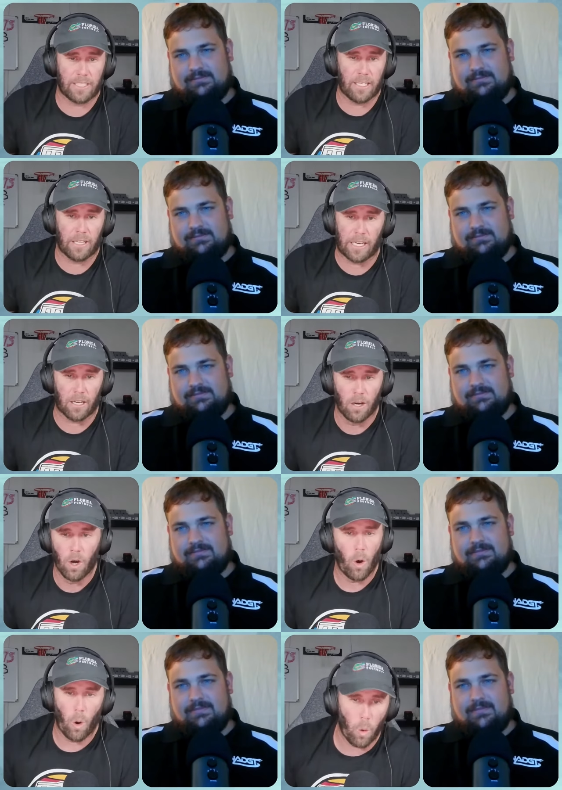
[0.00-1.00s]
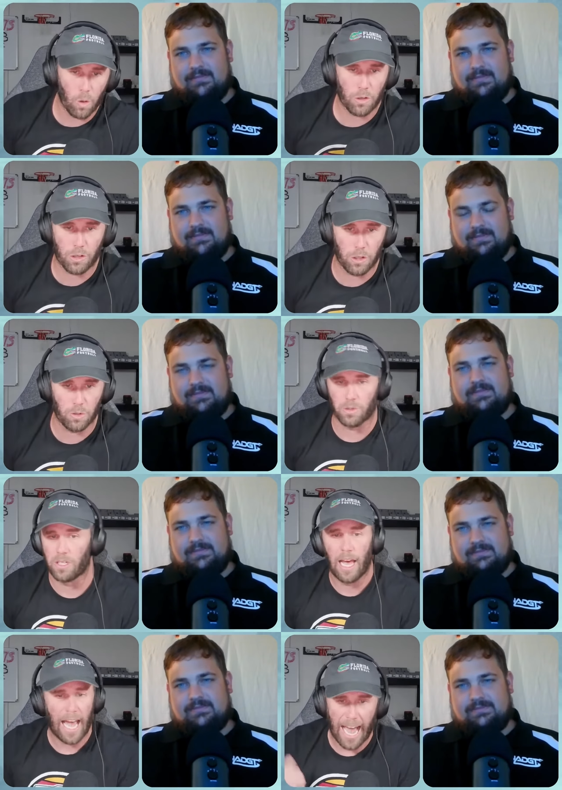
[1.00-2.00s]
Speaker 1: a ceiling.
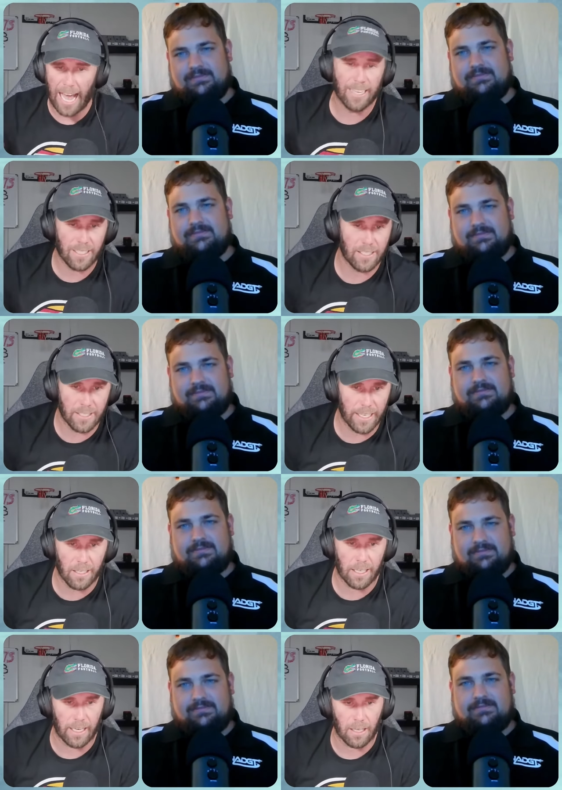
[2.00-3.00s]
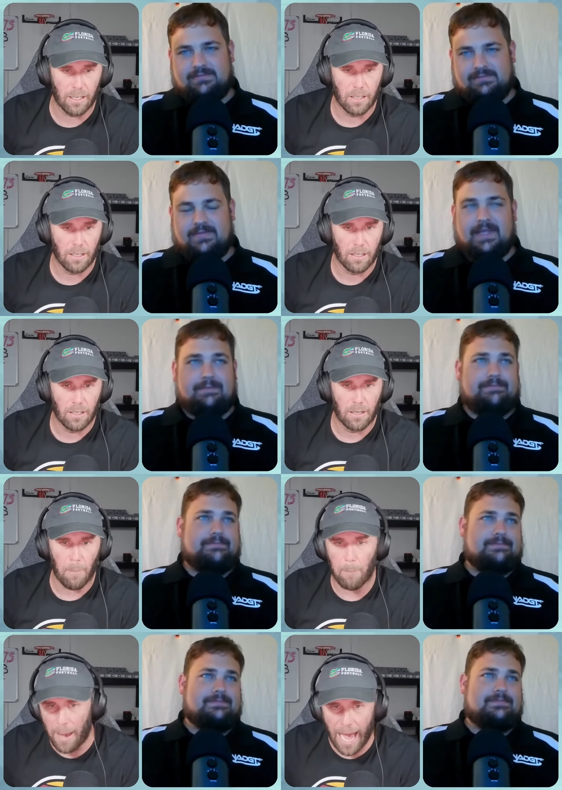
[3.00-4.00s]
Horseshoes has a ceiling. Yep.
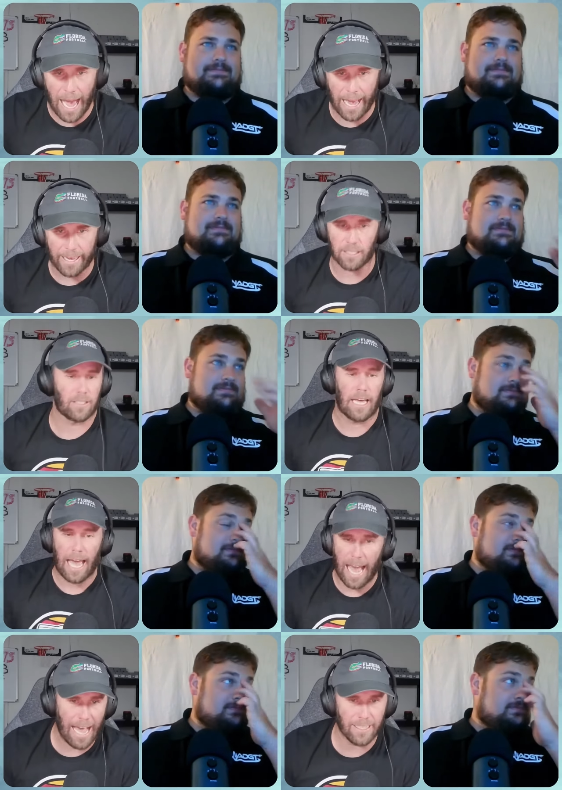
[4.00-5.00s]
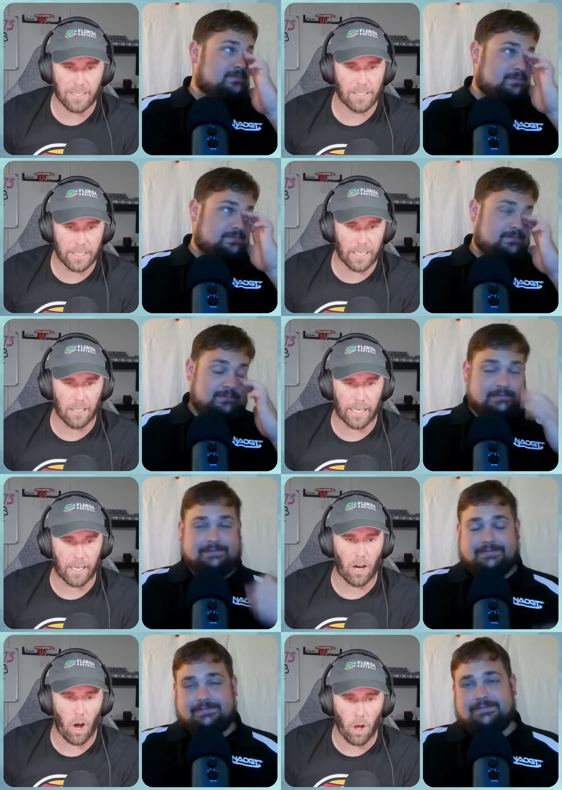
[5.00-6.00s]
Bags has a
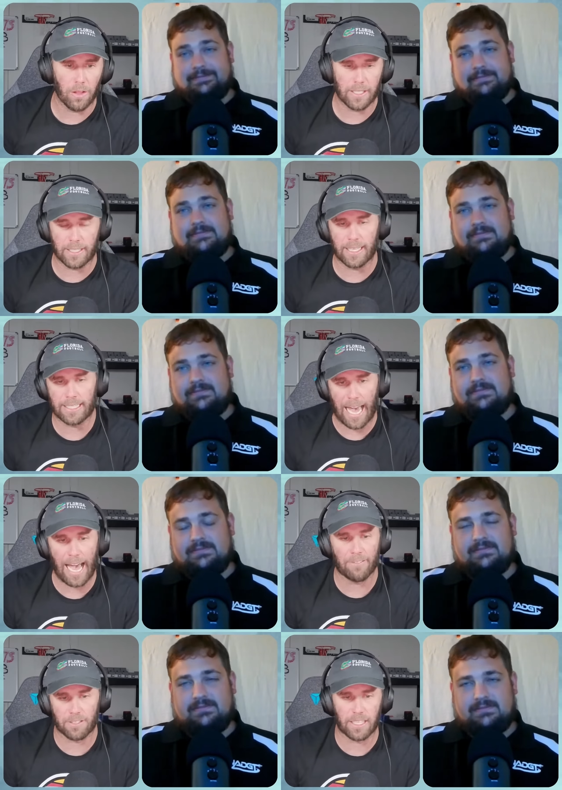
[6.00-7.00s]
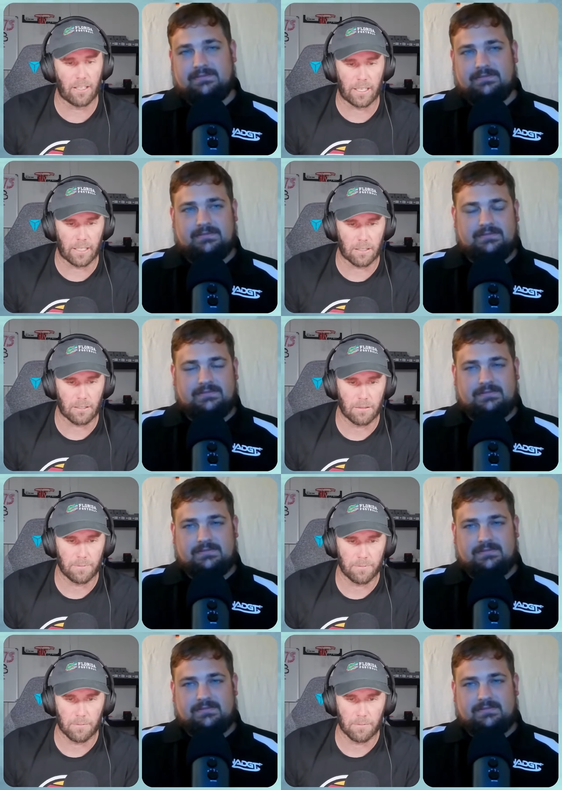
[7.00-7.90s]
ceiling. All these things have ceilings.